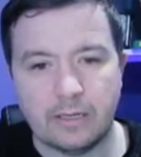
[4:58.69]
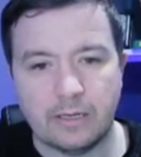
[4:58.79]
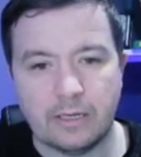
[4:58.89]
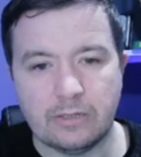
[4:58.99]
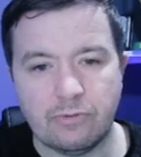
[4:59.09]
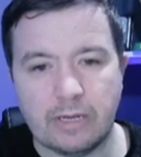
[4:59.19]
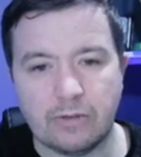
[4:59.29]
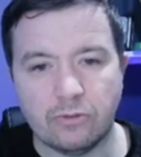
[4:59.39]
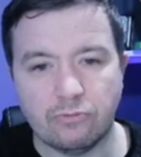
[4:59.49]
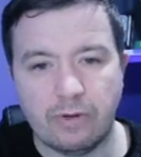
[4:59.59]
Here's
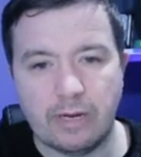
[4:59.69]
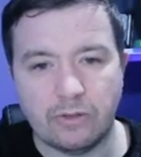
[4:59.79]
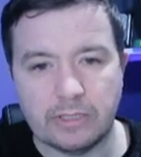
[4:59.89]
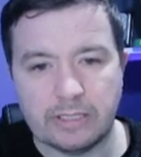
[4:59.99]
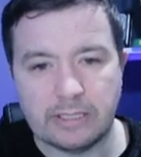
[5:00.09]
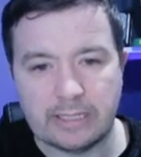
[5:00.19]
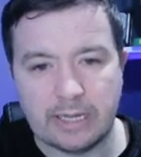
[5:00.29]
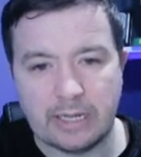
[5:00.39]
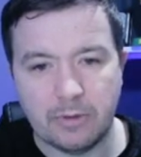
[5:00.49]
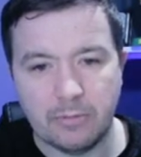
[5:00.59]
Rakel. Rakel's inside to
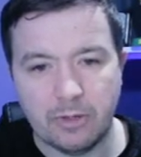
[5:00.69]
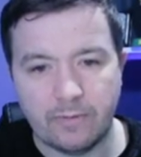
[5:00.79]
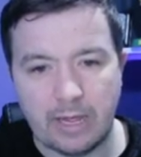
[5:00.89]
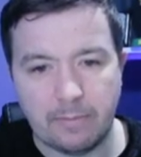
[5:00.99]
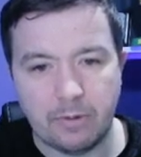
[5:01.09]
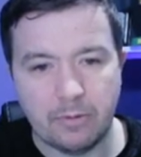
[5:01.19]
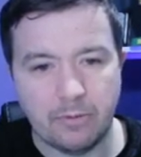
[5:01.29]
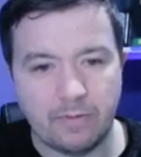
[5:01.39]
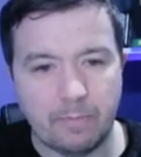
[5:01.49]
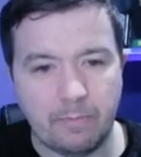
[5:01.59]
Hepburn Murphy. Hepburn
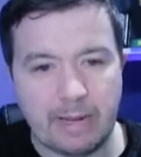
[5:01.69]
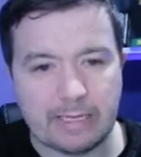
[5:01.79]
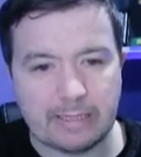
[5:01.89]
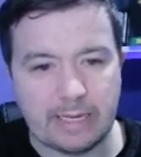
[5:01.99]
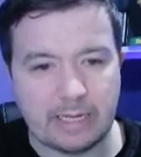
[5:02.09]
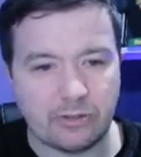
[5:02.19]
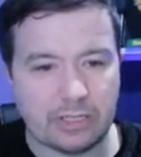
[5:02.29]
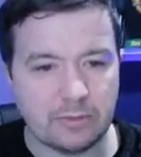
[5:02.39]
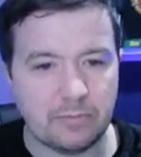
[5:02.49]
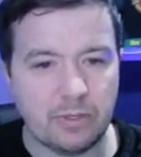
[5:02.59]
Murphy back inside, tries
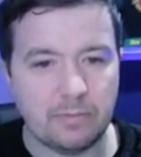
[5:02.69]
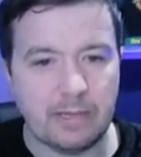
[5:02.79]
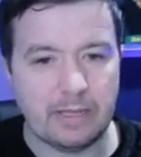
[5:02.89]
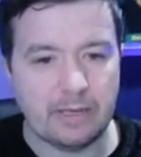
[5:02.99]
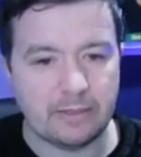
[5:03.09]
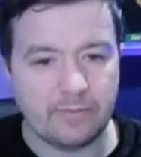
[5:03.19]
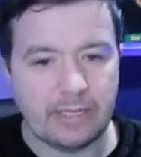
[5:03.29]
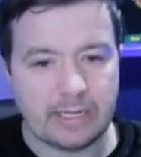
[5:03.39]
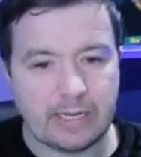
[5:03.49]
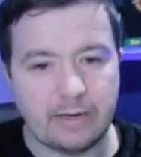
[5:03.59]
to pull it back there to
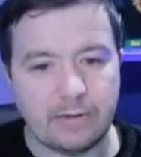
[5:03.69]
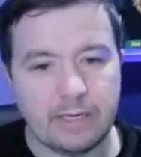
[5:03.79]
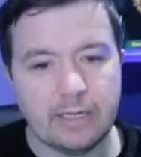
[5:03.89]
Velikara.